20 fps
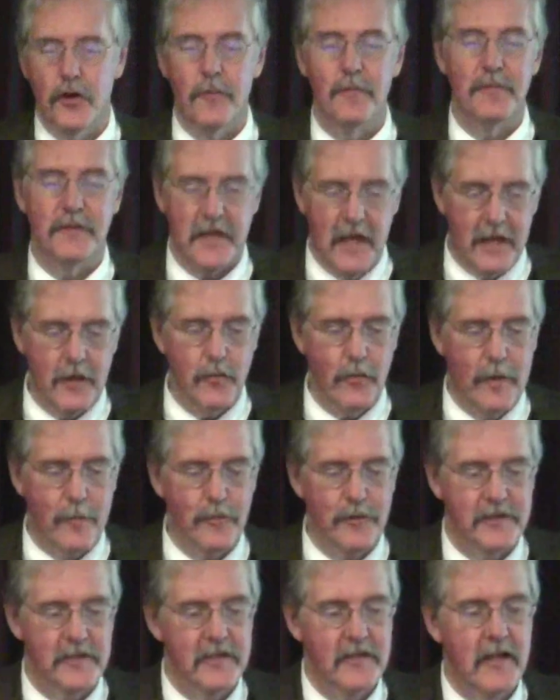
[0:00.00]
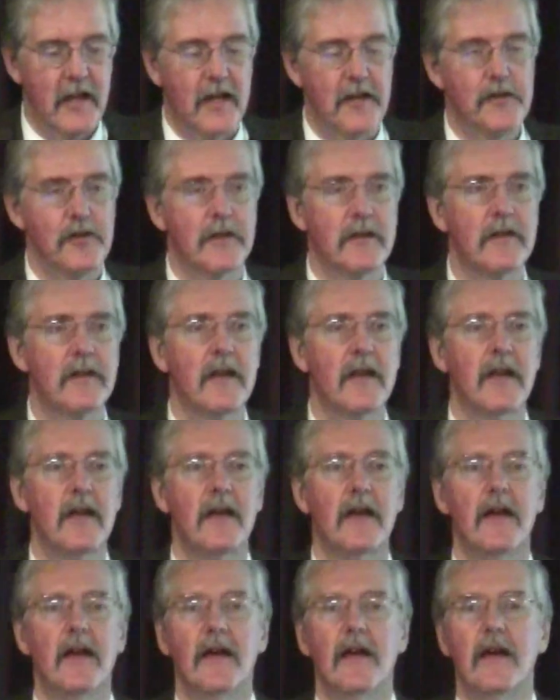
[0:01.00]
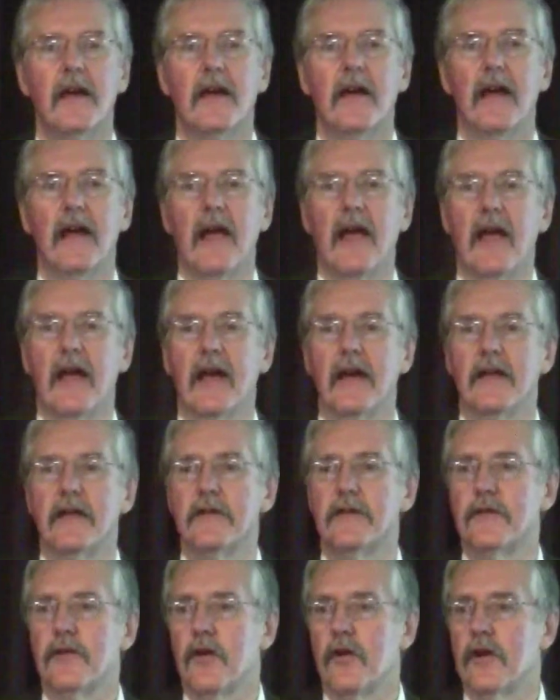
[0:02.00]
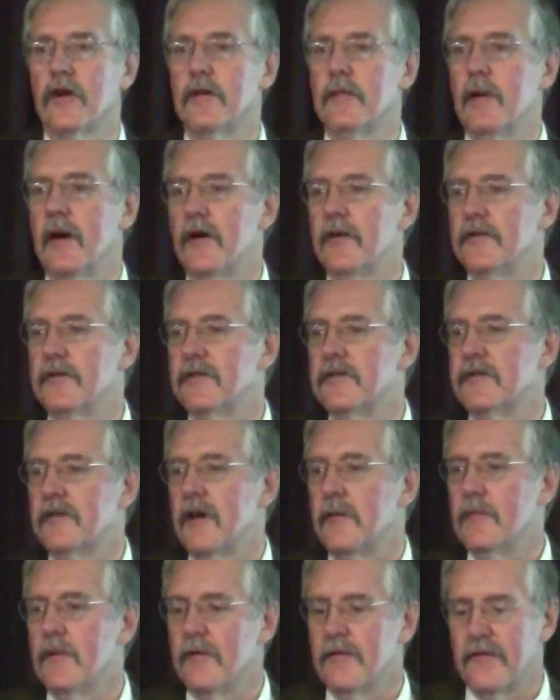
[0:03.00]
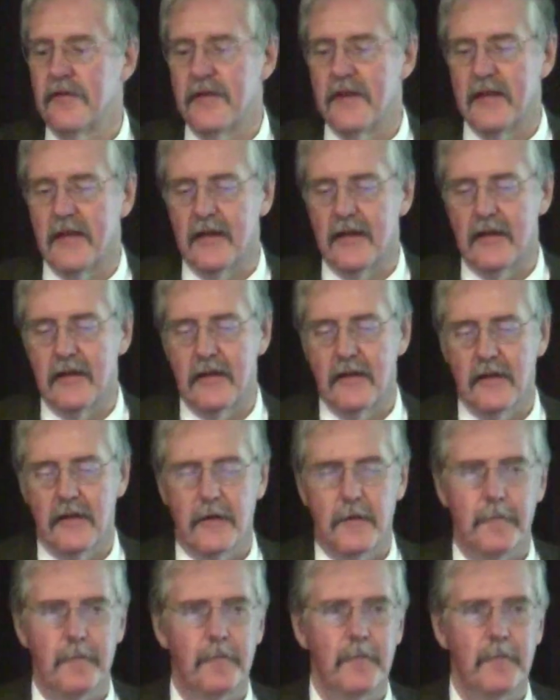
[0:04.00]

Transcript: term data representation, and talk about some of the